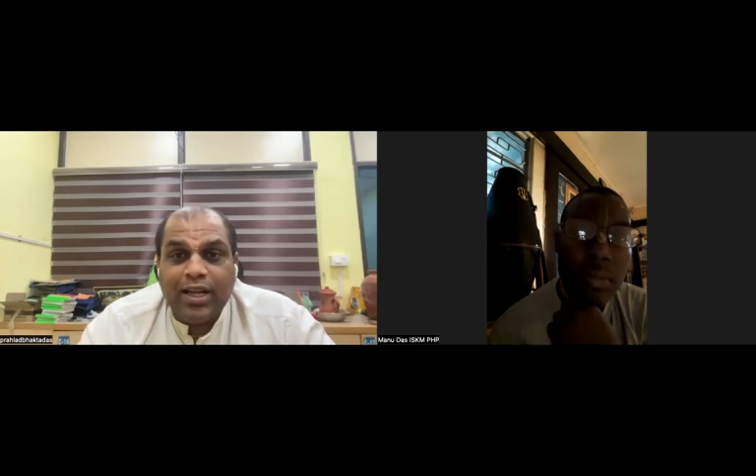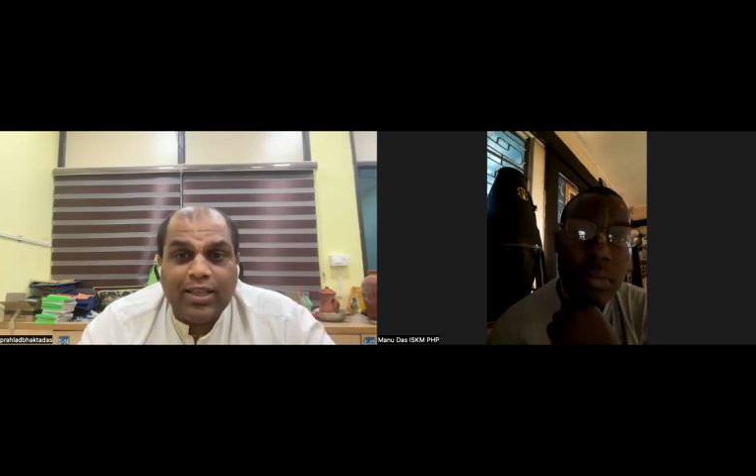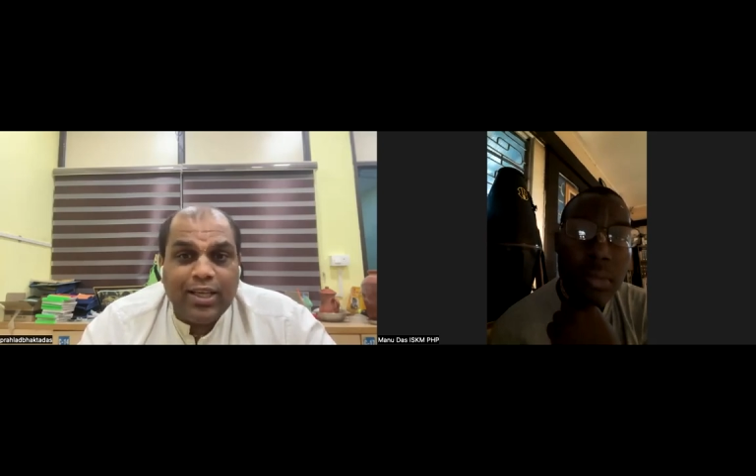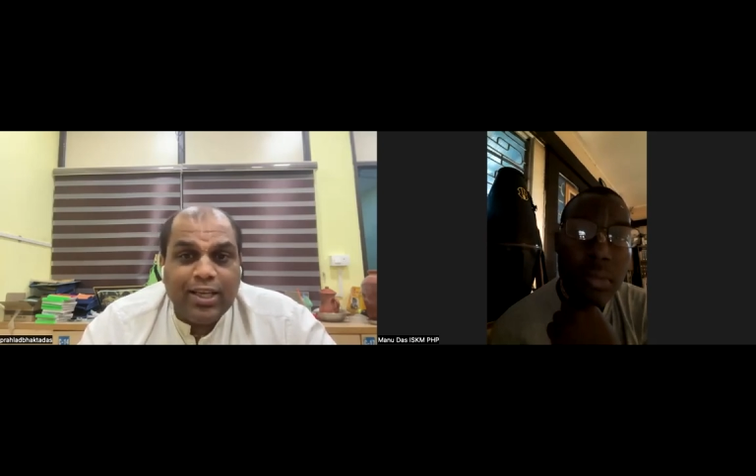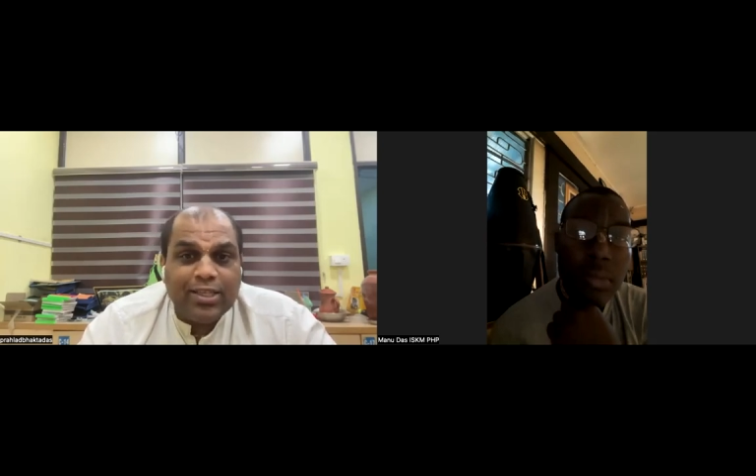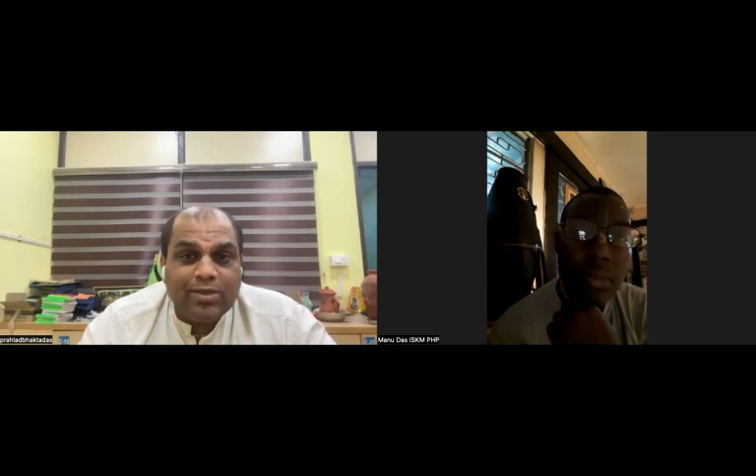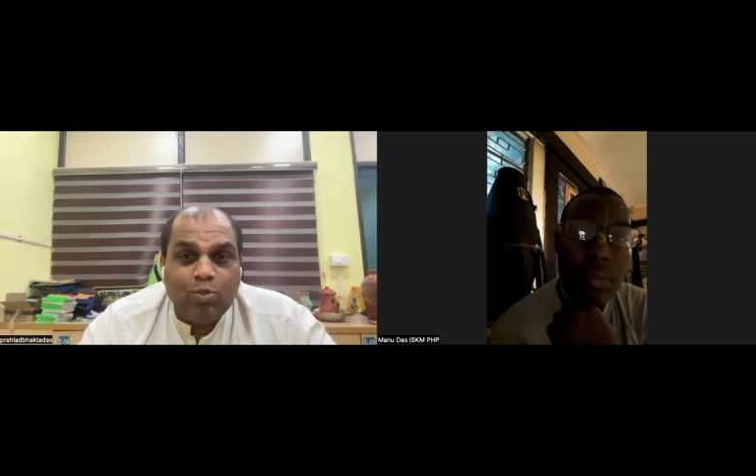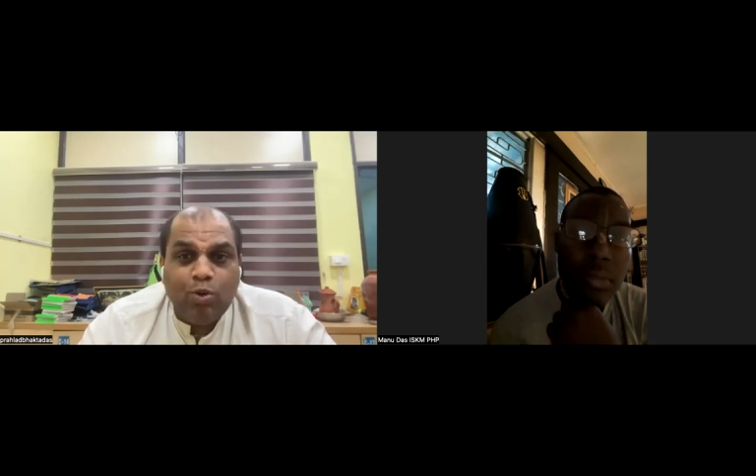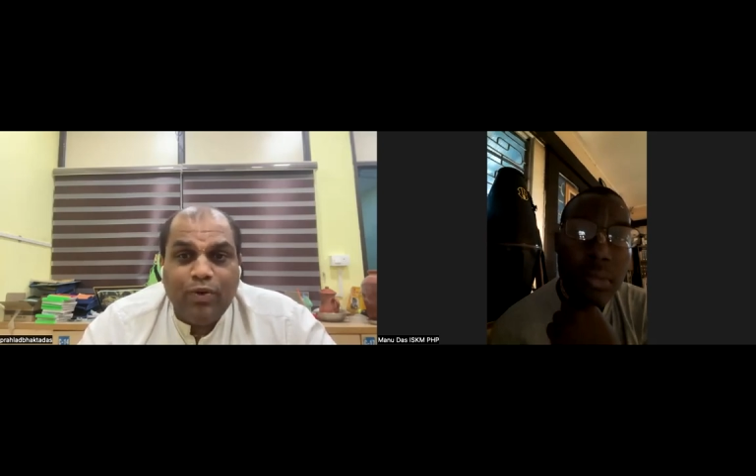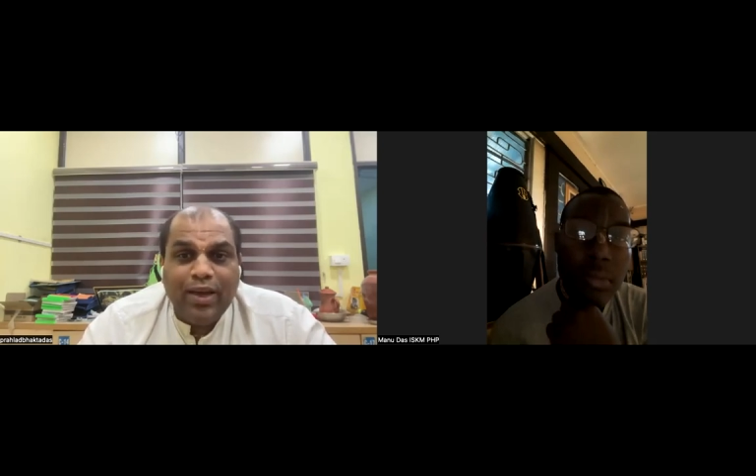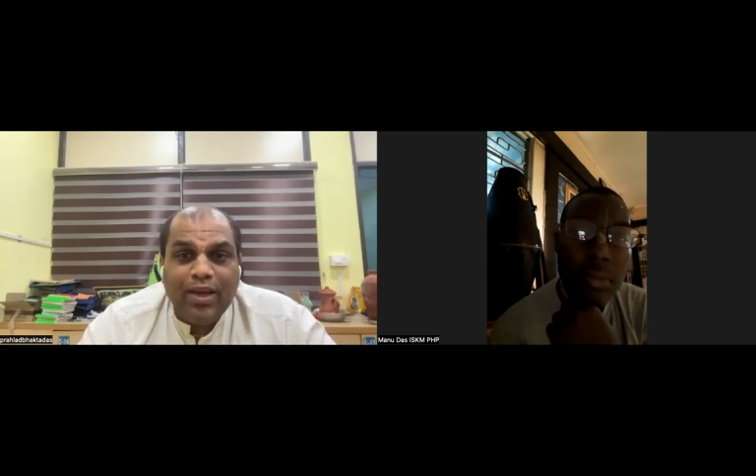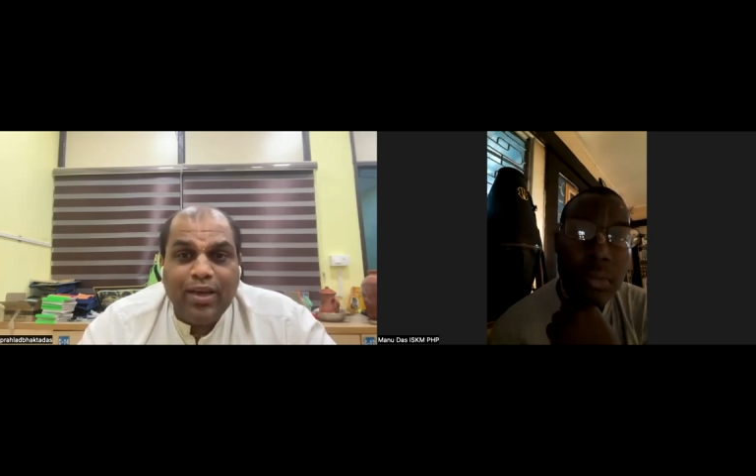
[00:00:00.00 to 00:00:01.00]
Nothing is
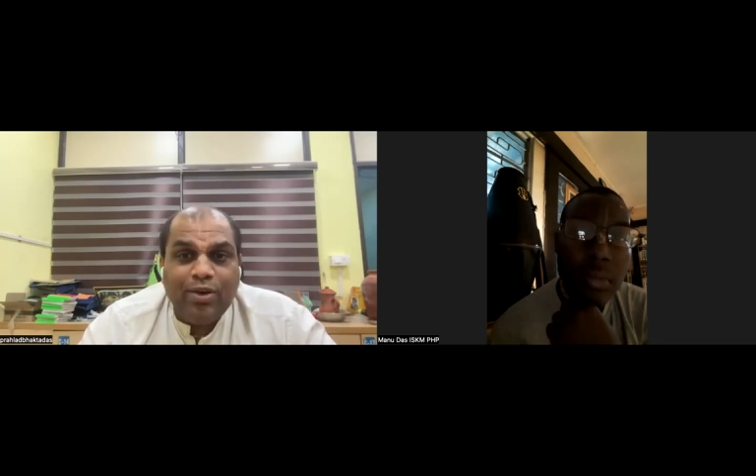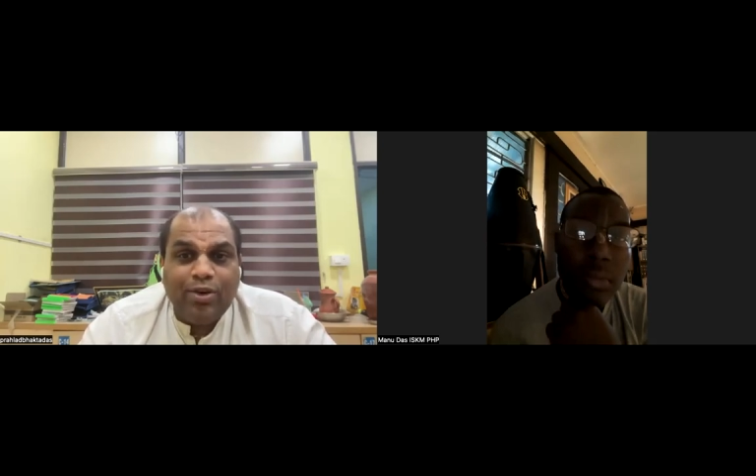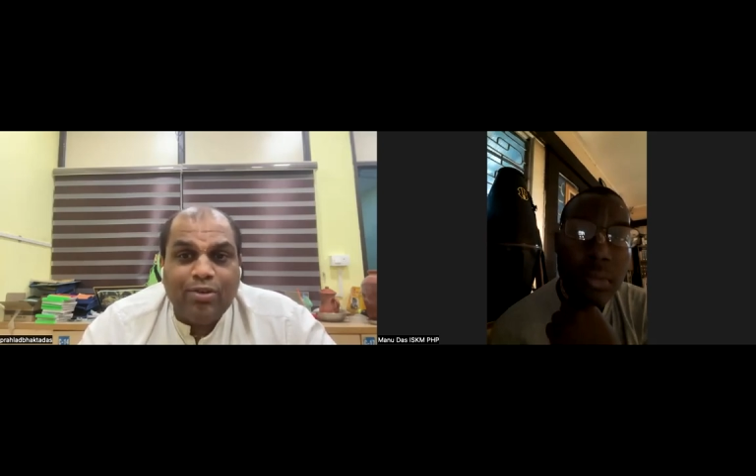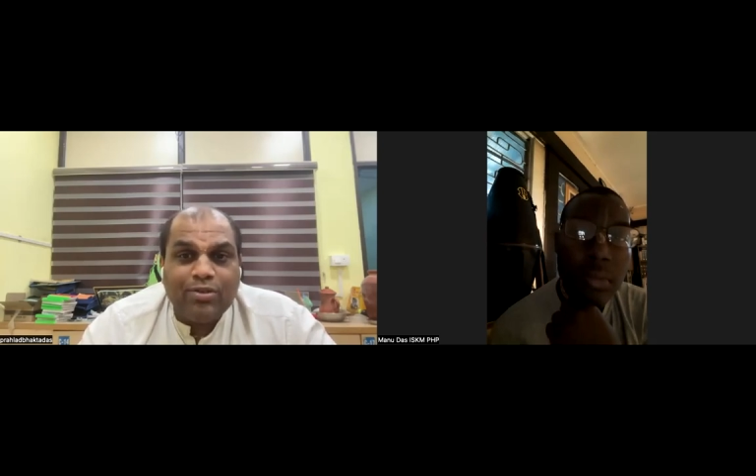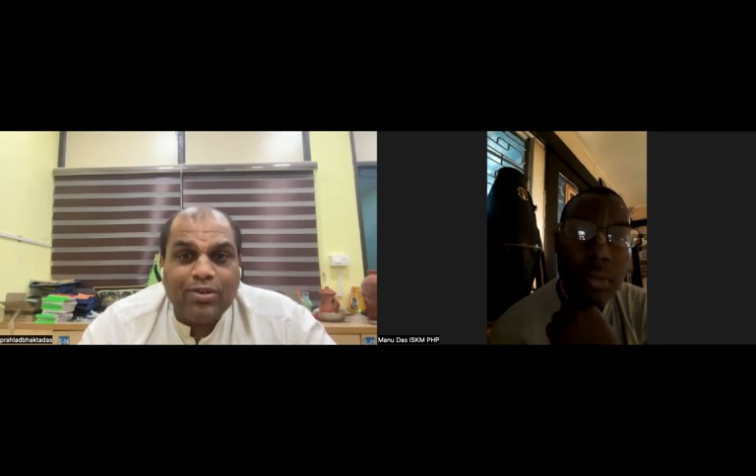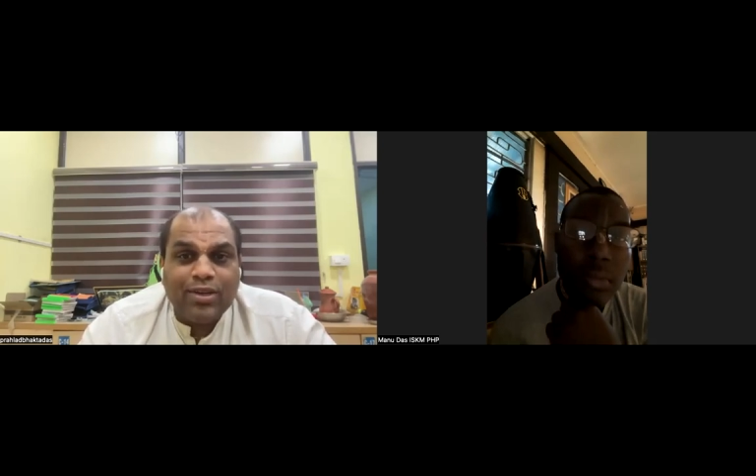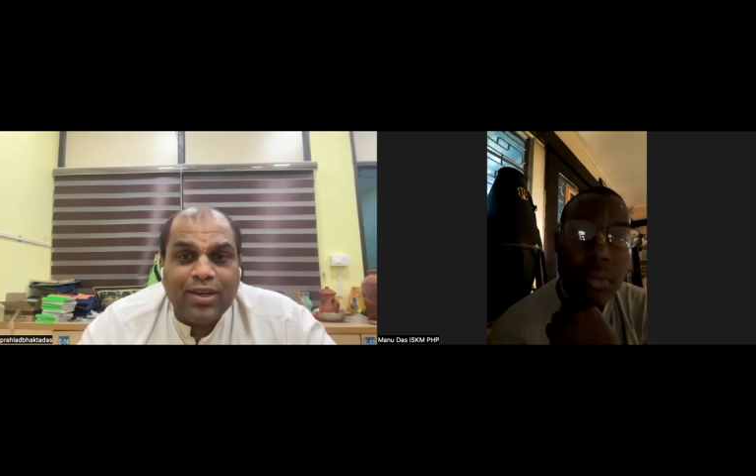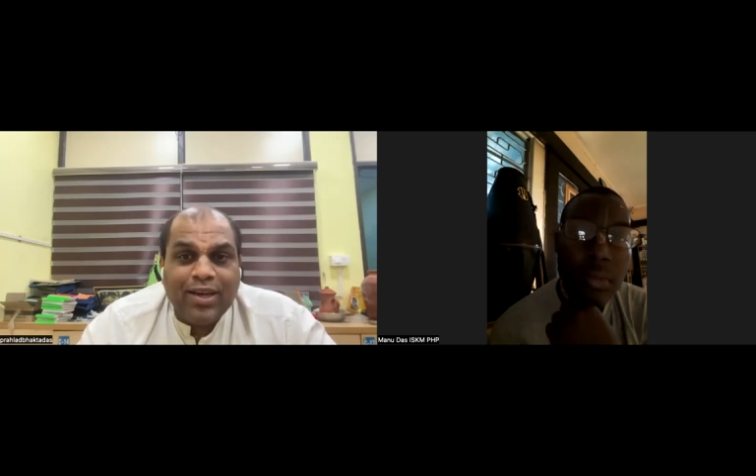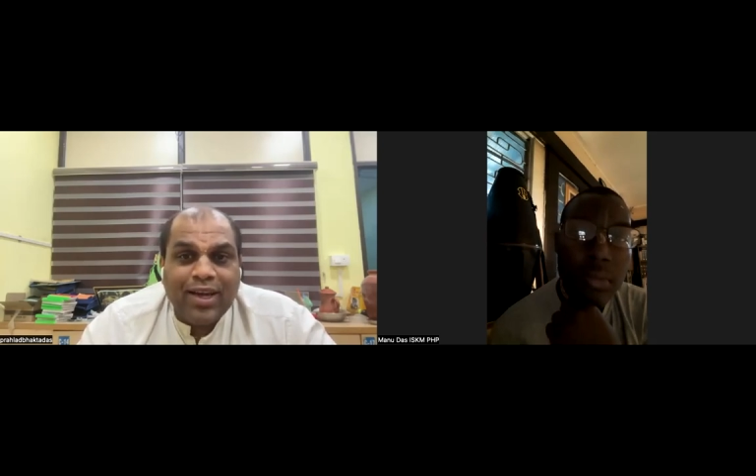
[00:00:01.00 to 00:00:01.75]
moving, you know,